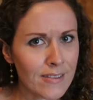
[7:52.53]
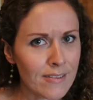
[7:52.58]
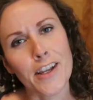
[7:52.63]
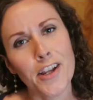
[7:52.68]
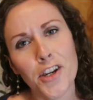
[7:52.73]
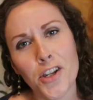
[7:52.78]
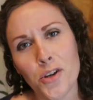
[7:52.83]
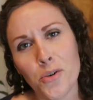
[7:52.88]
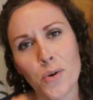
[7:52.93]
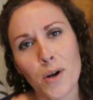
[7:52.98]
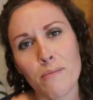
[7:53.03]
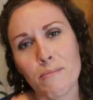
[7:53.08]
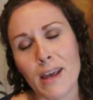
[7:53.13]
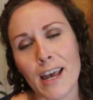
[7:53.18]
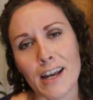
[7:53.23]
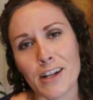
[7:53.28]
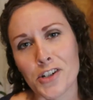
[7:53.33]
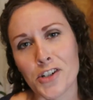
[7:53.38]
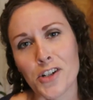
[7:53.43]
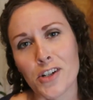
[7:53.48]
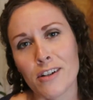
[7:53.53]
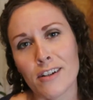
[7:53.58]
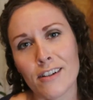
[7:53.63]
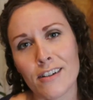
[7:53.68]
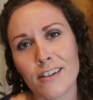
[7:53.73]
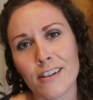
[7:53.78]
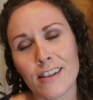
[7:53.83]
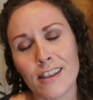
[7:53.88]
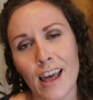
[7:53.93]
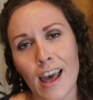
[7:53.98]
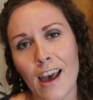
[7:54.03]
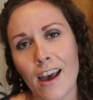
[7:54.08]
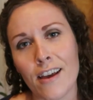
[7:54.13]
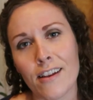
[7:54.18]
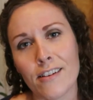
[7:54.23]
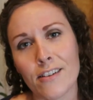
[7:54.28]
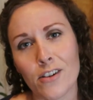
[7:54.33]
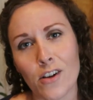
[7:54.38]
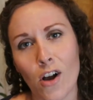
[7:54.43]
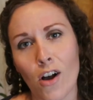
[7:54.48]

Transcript: And can you imagine that